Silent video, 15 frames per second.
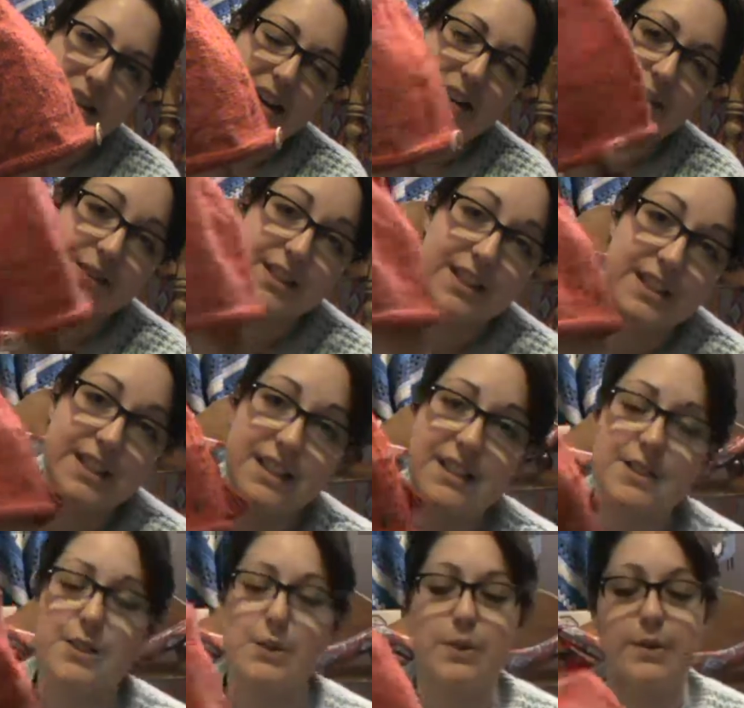I finished it
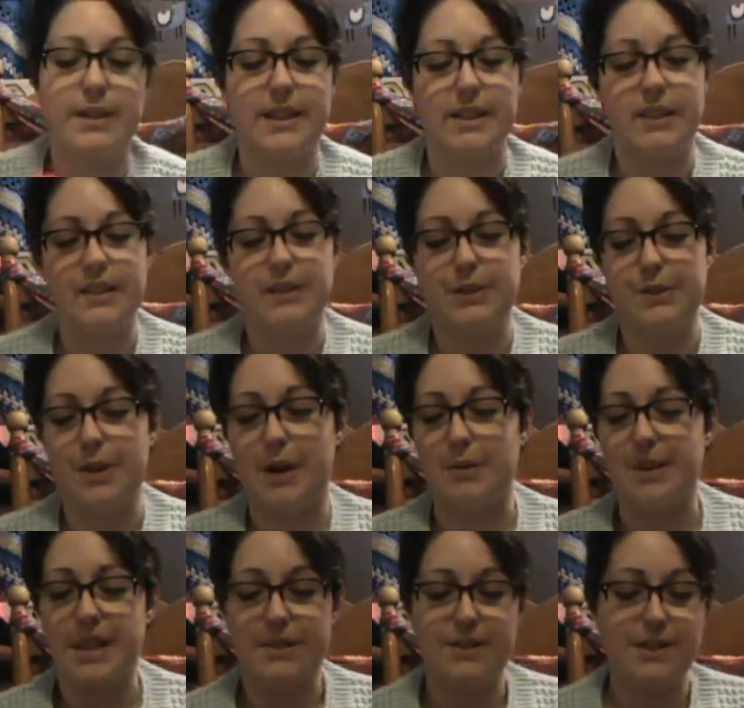so quickly too. I
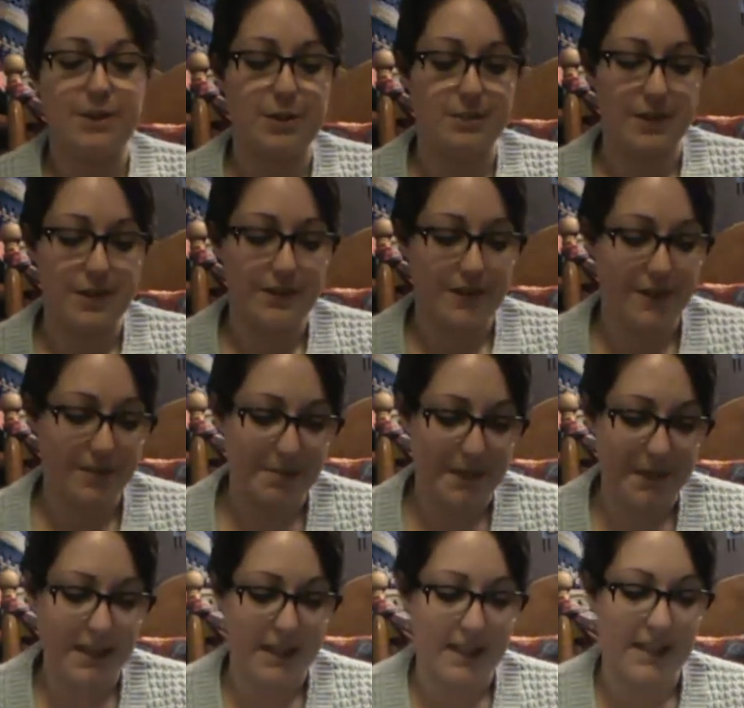was having so much fun
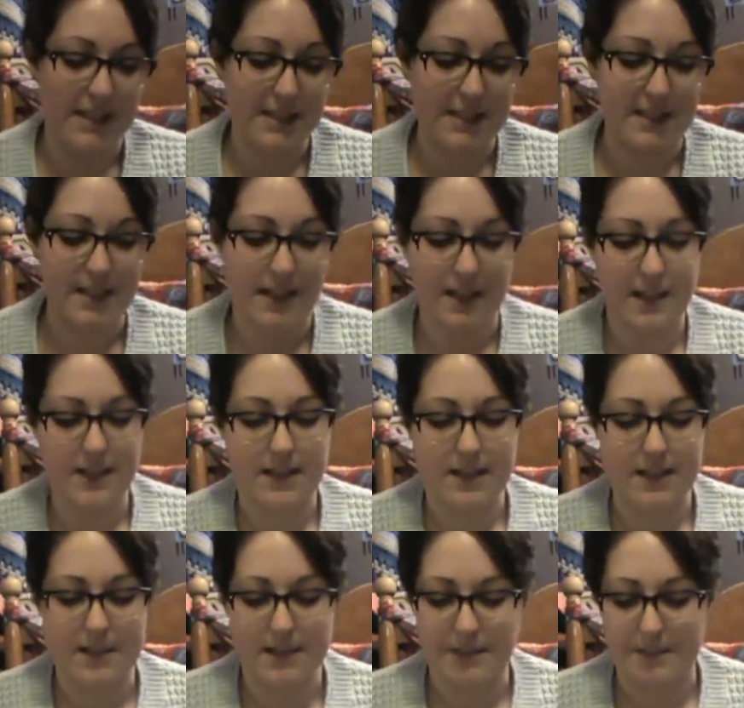making this that
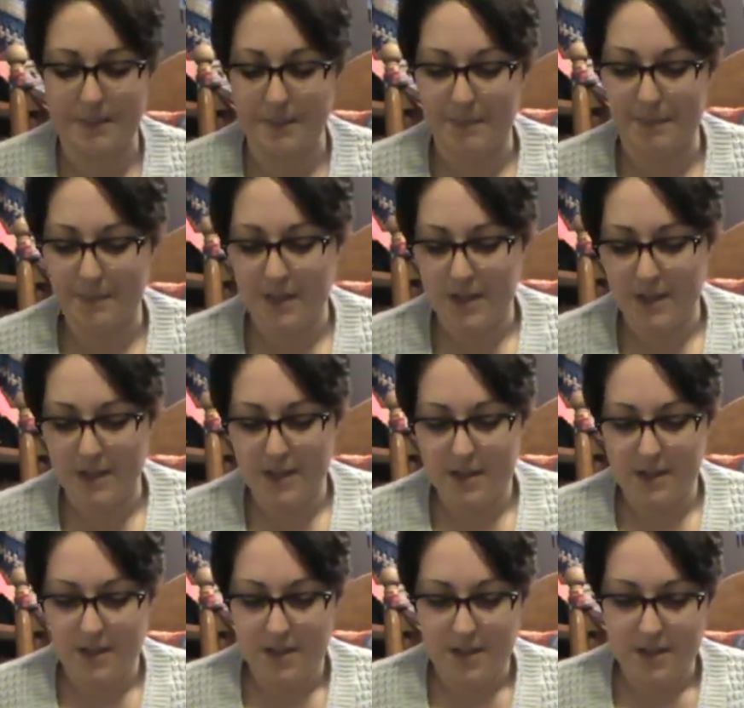I
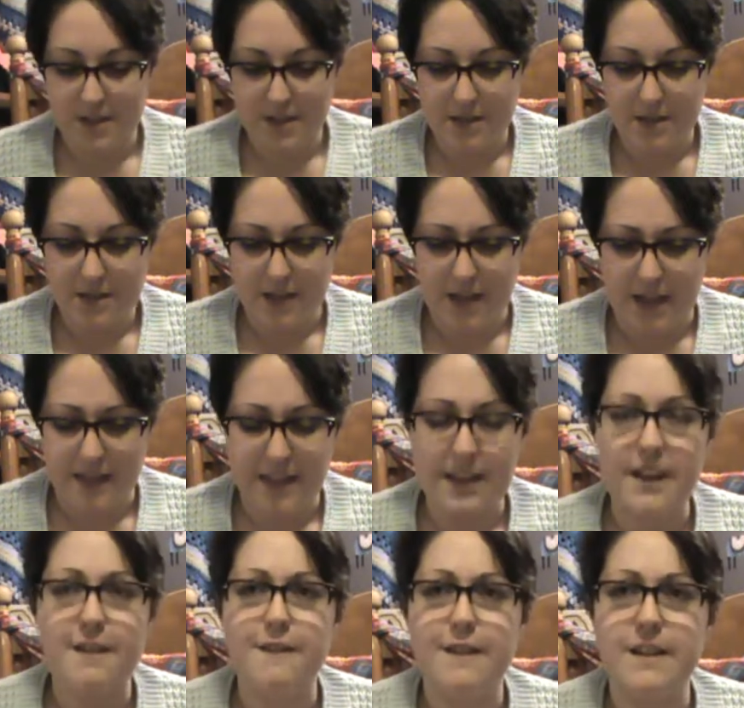think
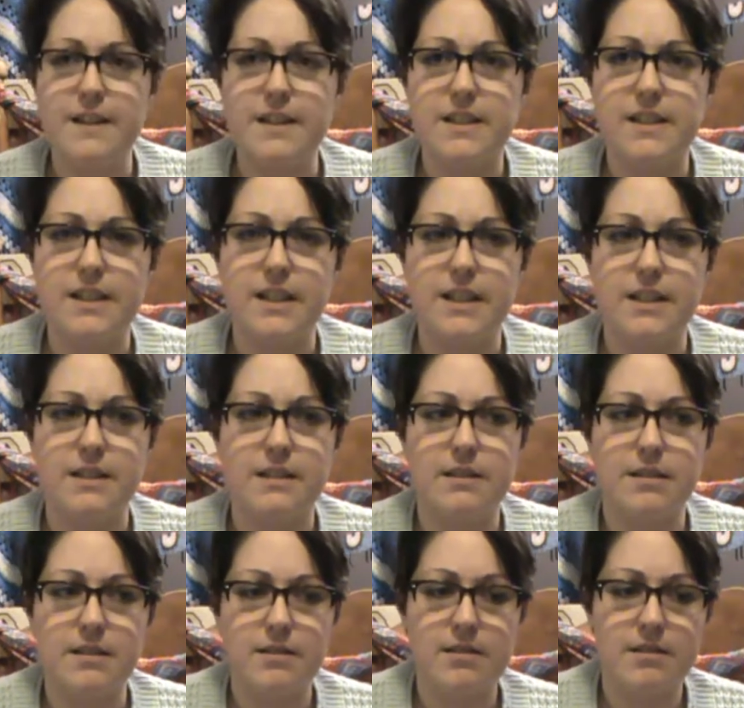I finished
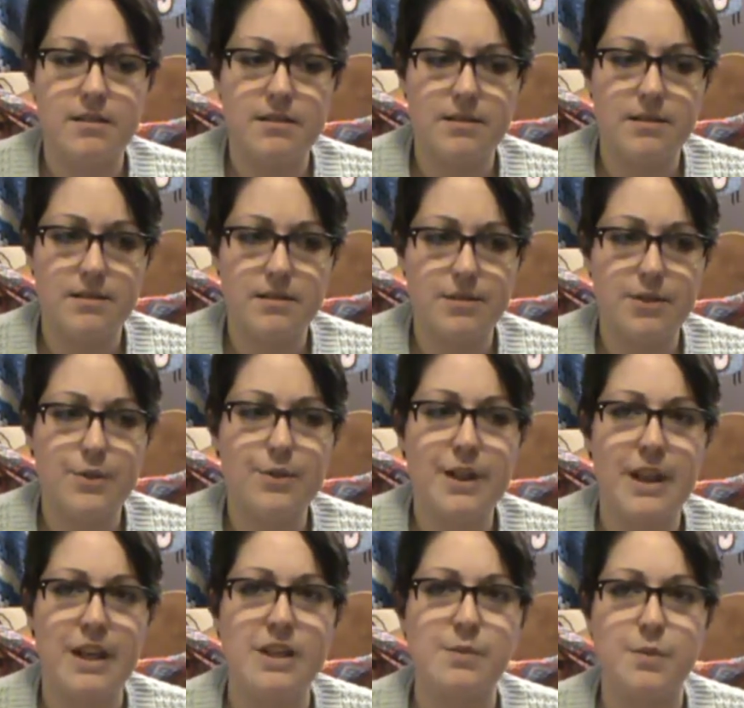it 2
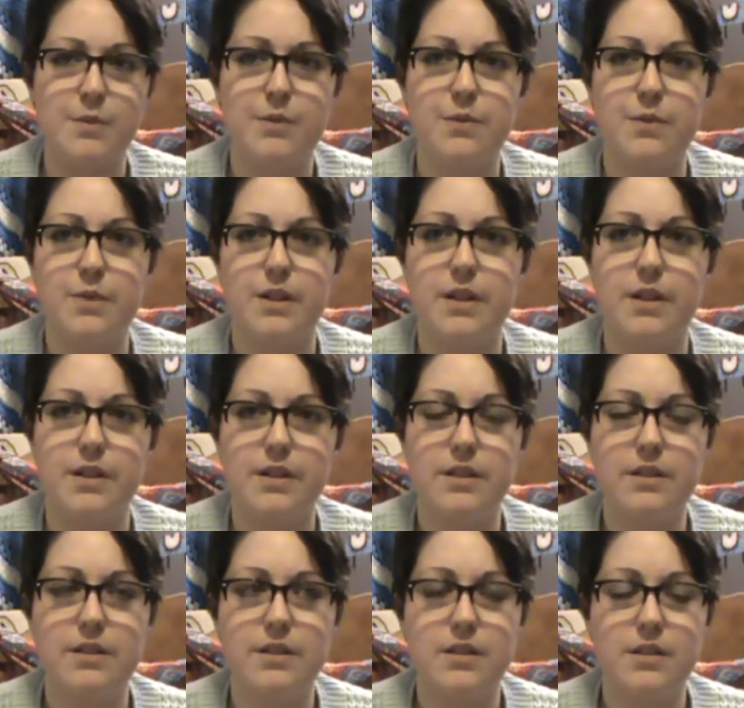days before
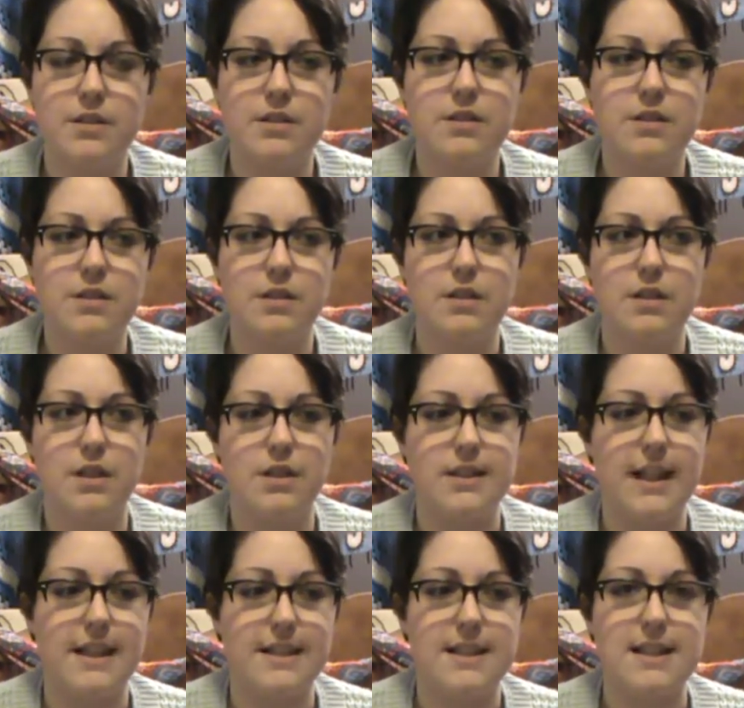our
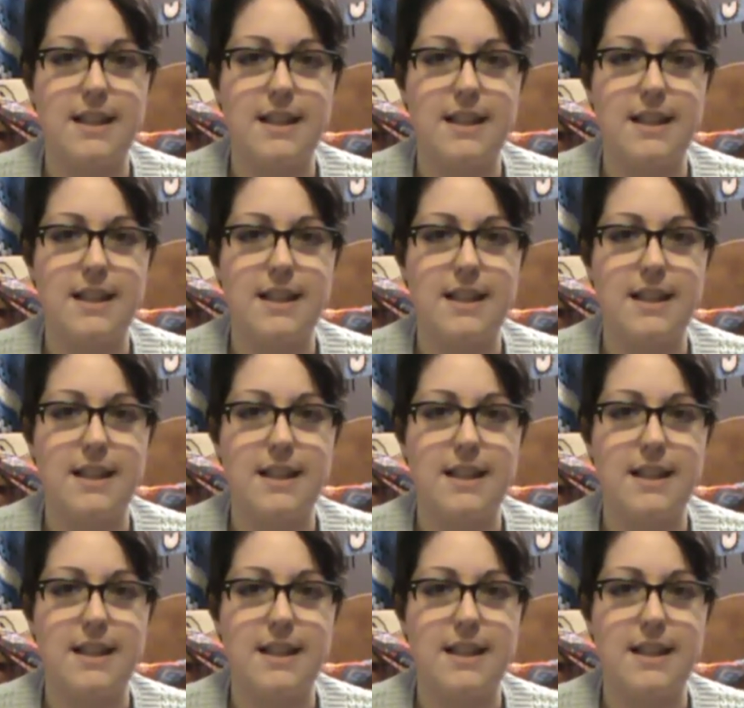next